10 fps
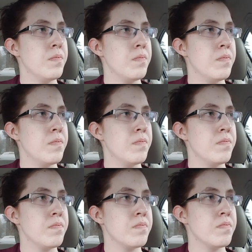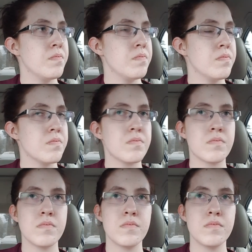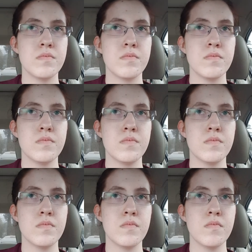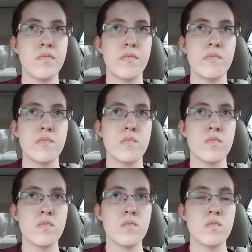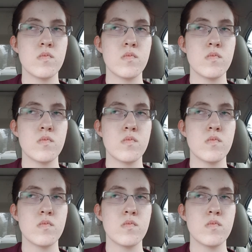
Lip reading: No one is speaking in this clip.